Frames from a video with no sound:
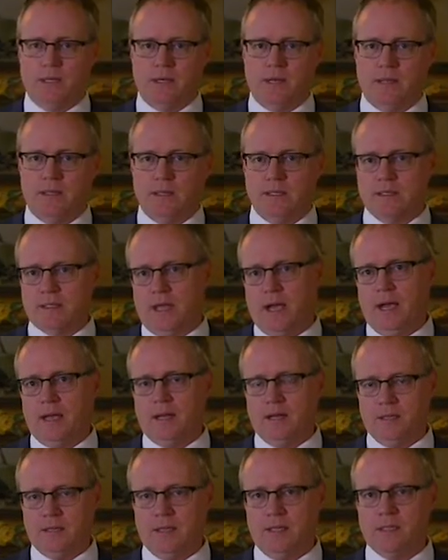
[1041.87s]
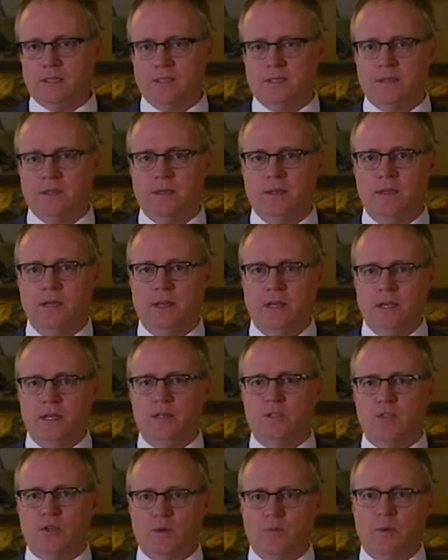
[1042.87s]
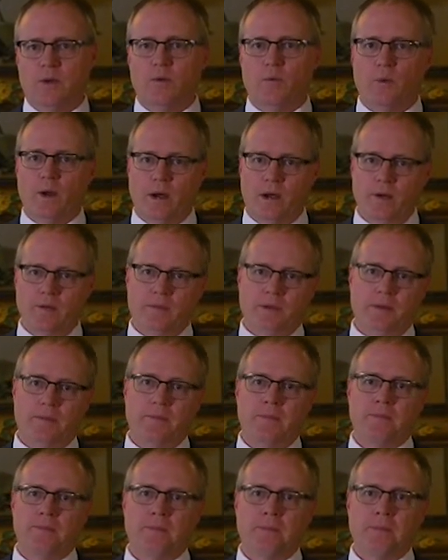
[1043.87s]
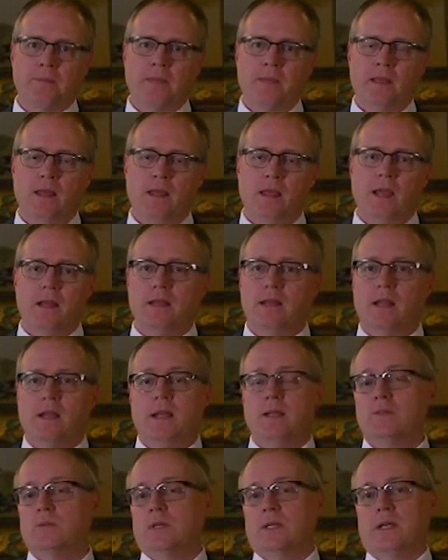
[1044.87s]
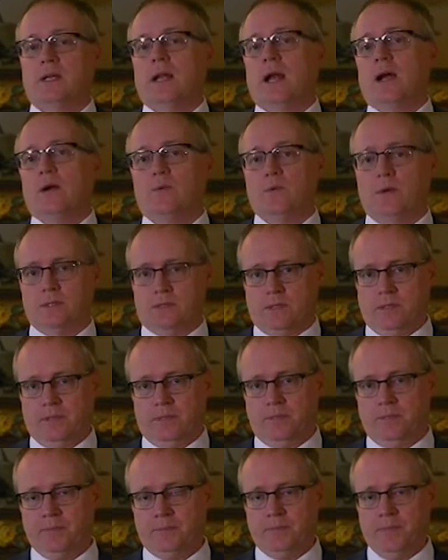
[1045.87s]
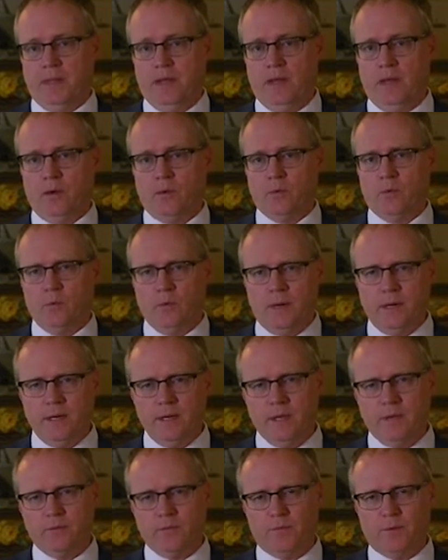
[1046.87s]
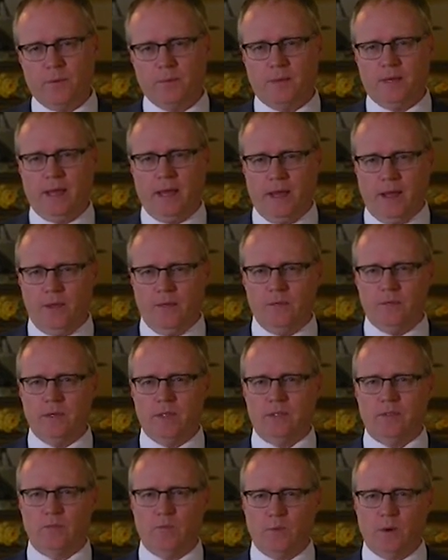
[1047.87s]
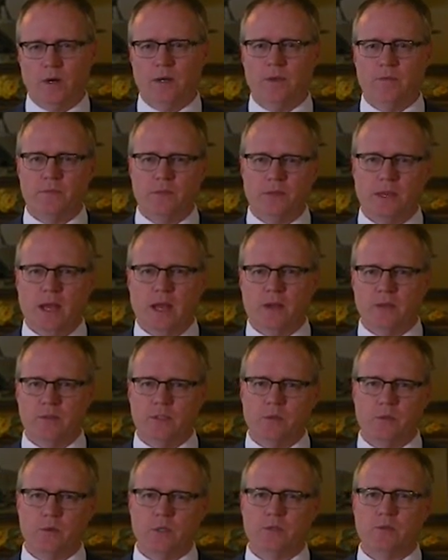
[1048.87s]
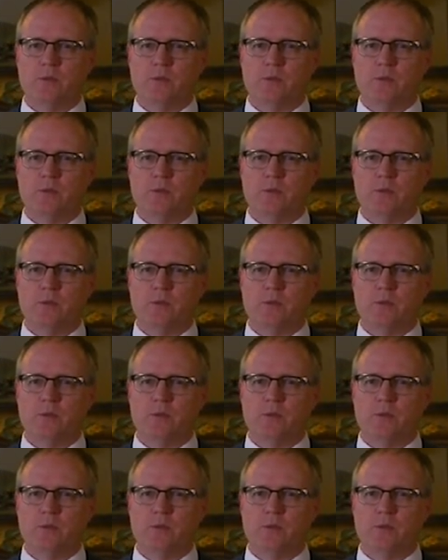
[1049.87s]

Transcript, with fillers: it on the side at least. He should have been aware of it. And yet Hendrik de Cock wasn't. Reading from Calvin's work of theology, which